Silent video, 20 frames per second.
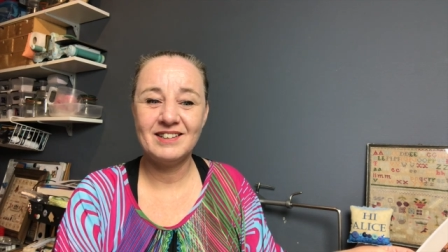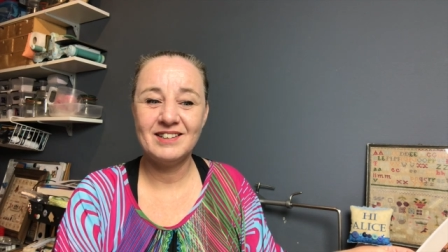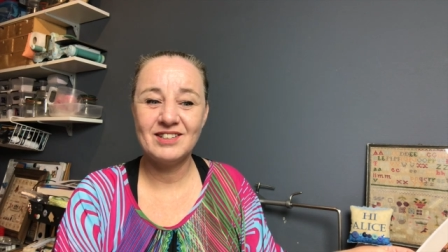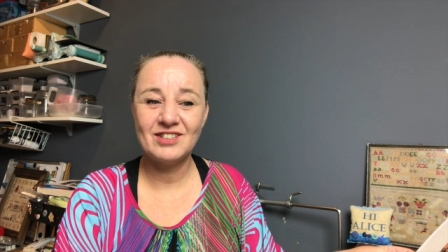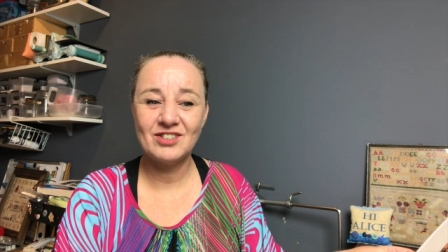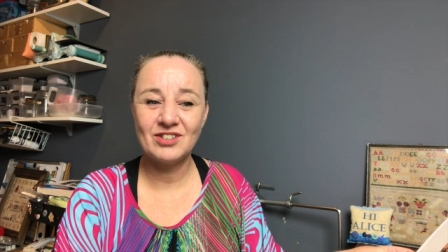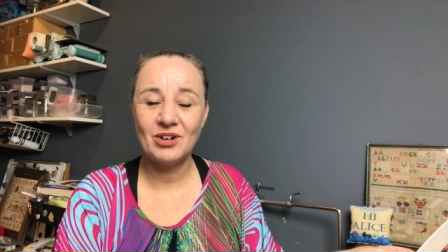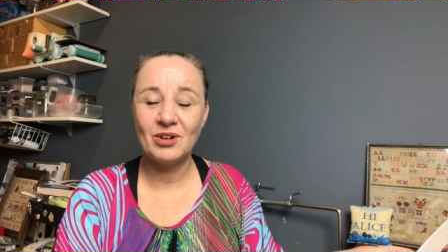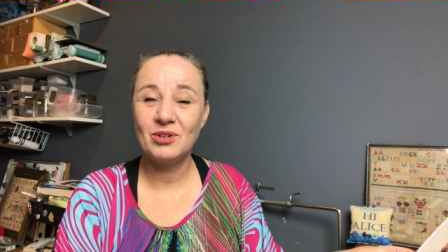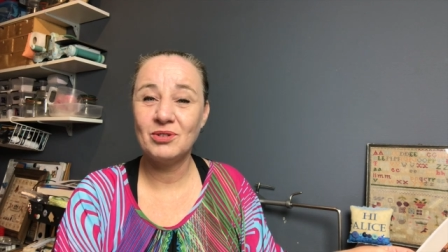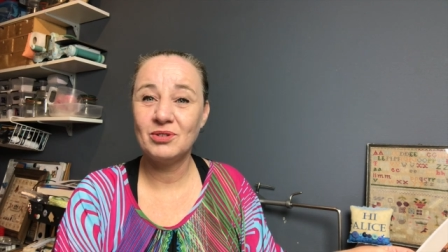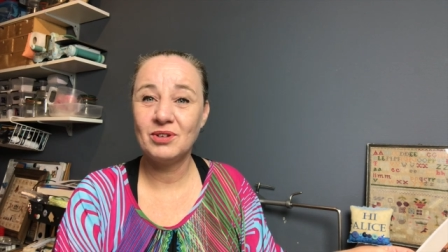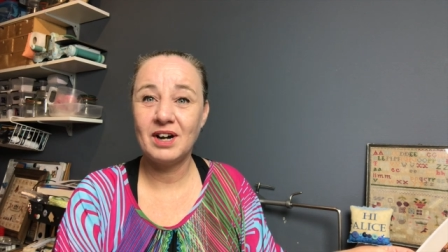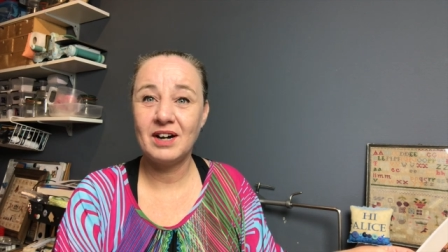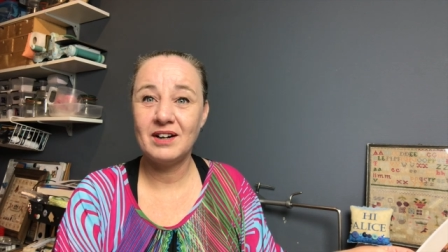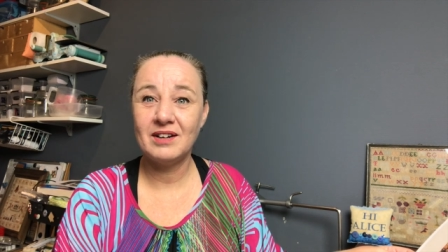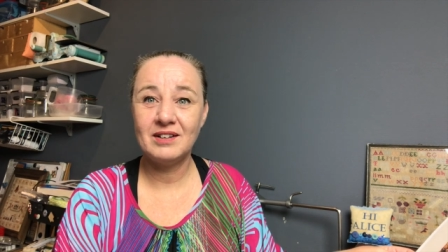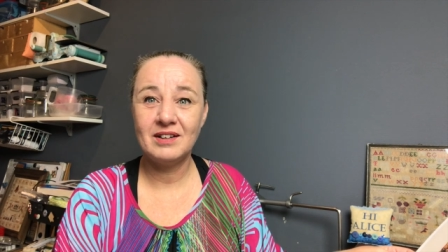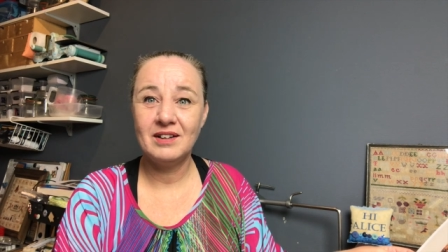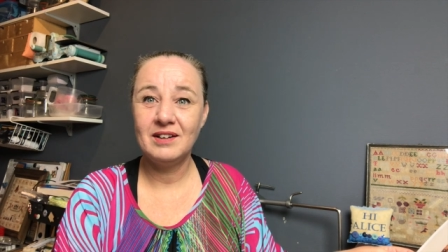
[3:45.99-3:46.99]
so
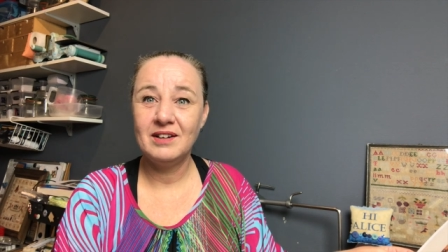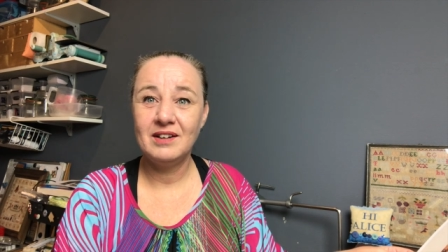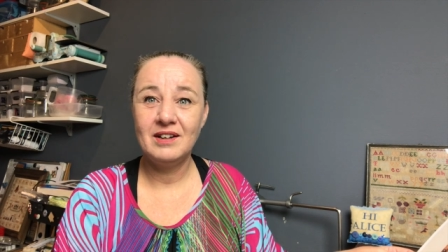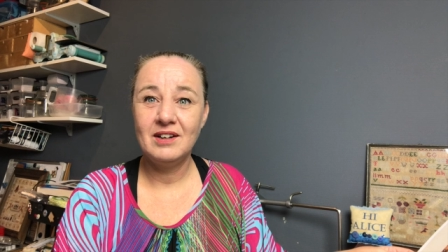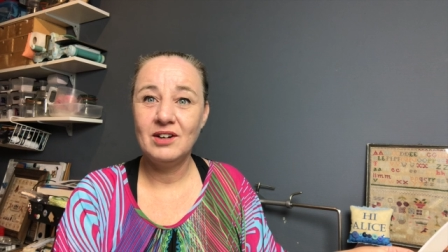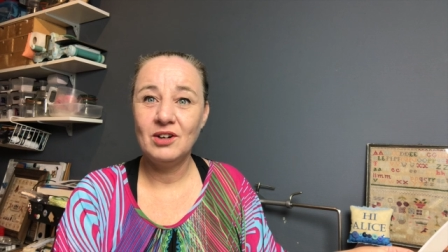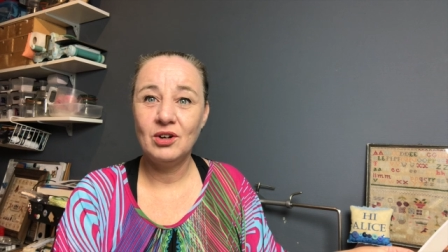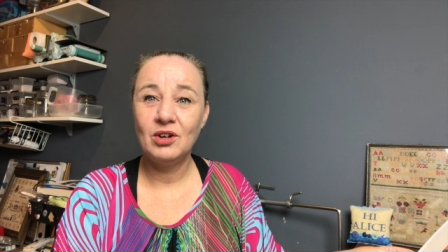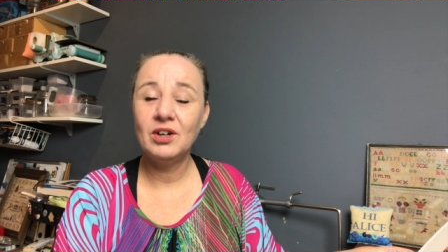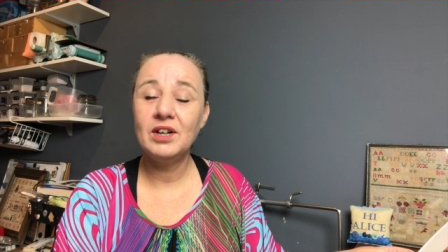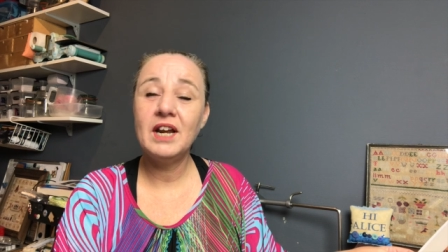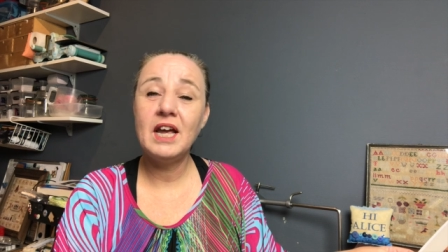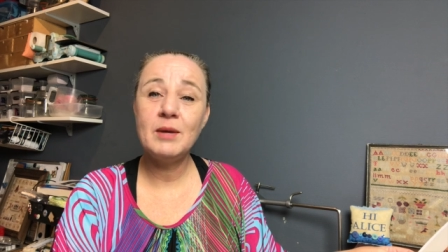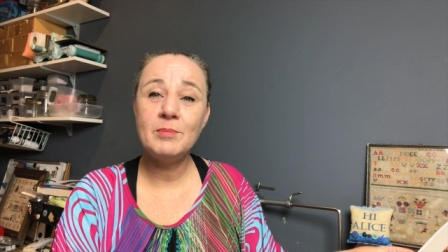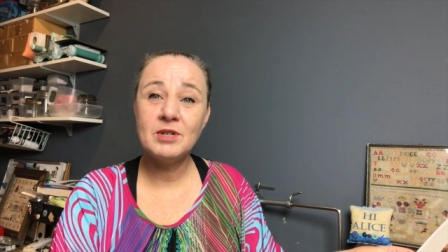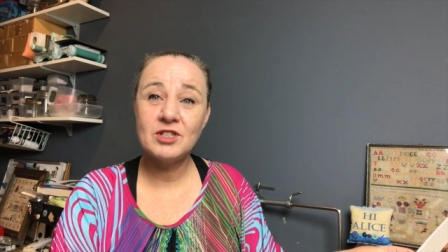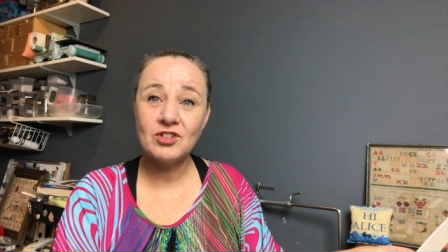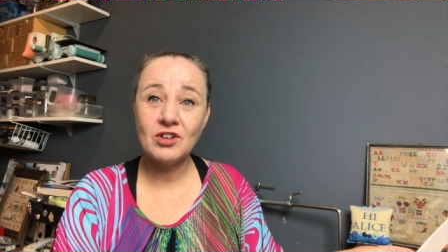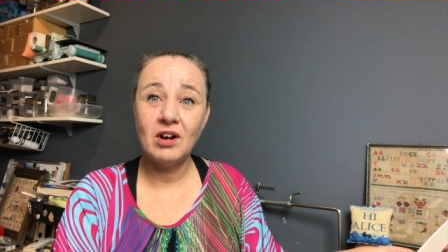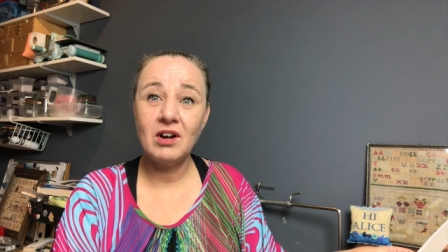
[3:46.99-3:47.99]
her name
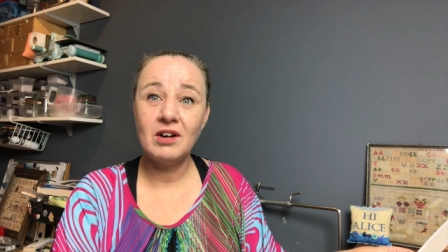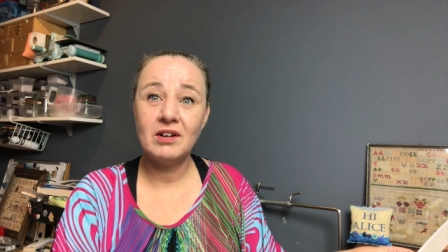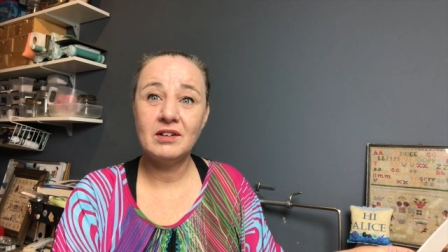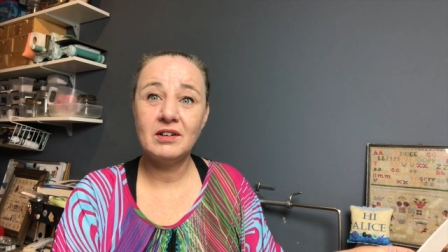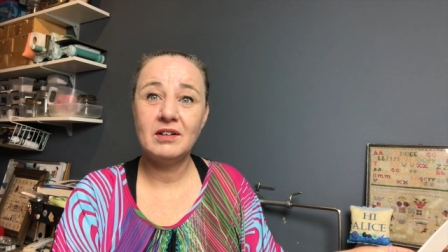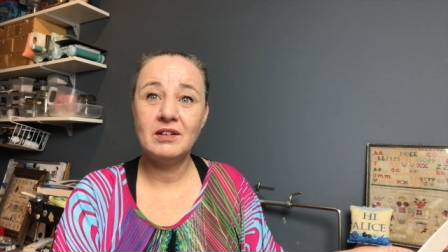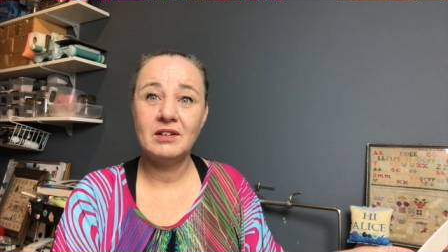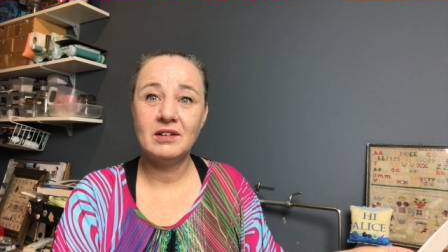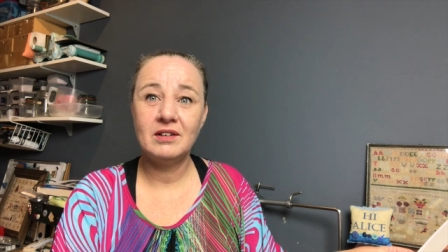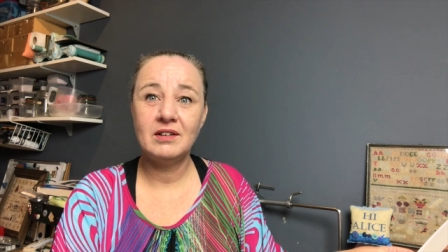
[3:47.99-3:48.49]
is on